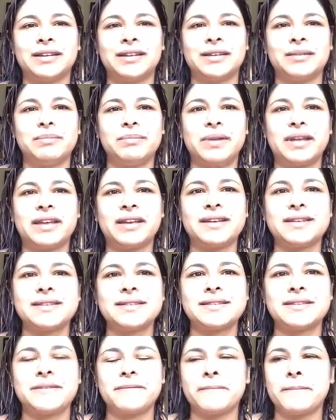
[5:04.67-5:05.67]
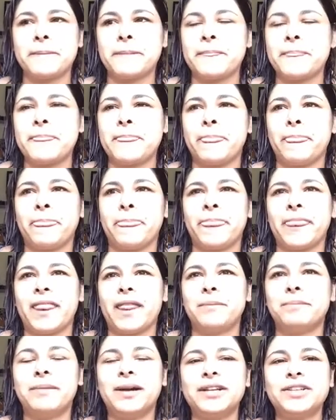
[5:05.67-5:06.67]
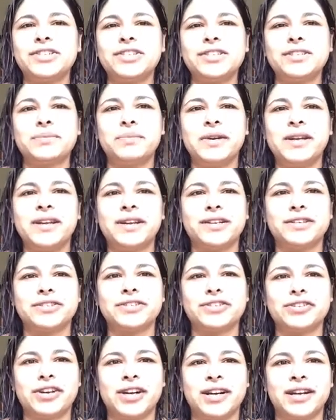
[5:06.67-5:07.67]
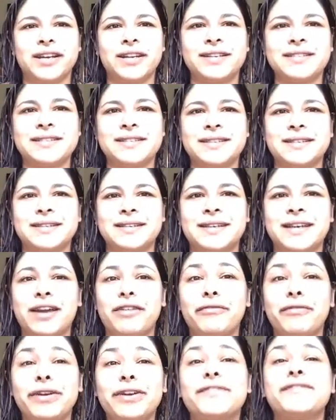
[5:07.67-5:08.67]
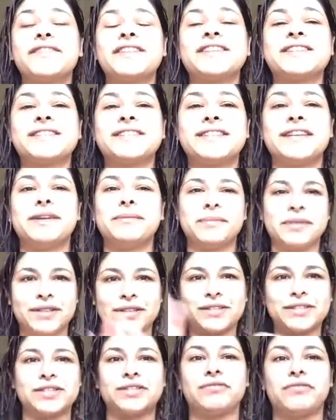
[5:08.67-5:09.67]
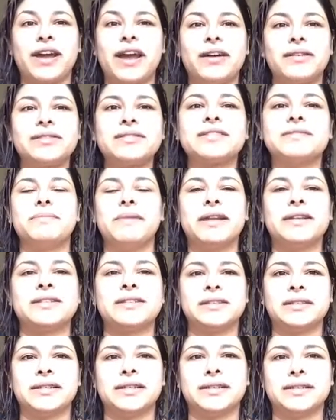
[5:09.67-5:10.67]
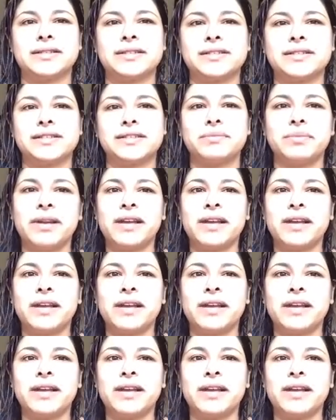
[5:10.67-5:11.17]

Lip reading: because much as we can try to get rid of this stigma that surrounds mental illnesses,